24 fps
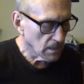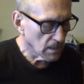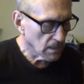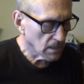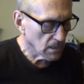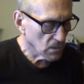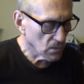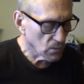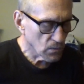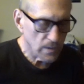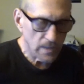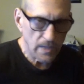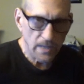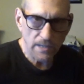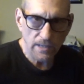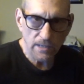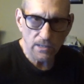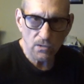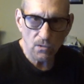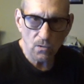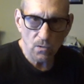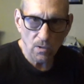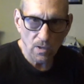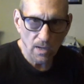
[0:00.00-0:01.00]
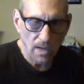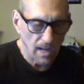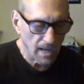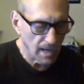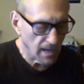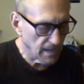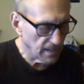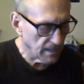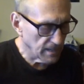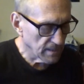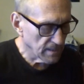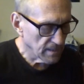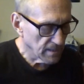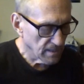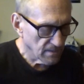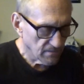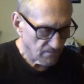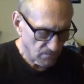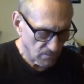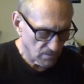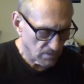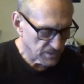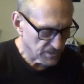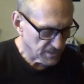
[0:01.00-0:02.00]
creating your line.
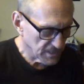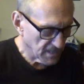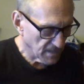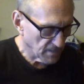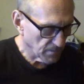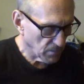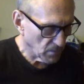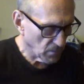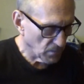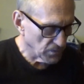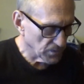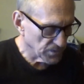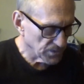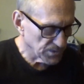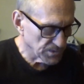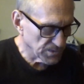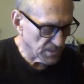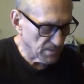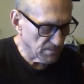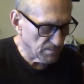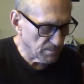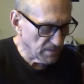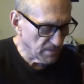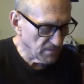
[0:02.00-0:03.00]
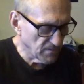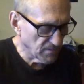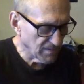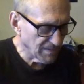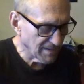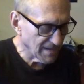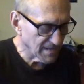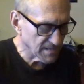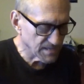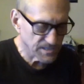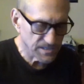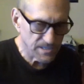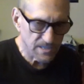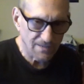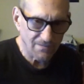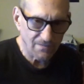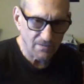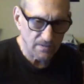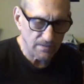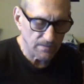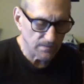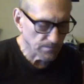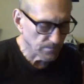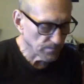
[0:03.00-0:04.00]
For example, this is a B flat 7.
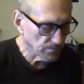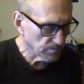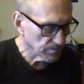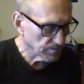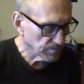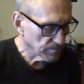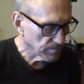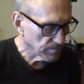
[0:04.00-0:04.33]
So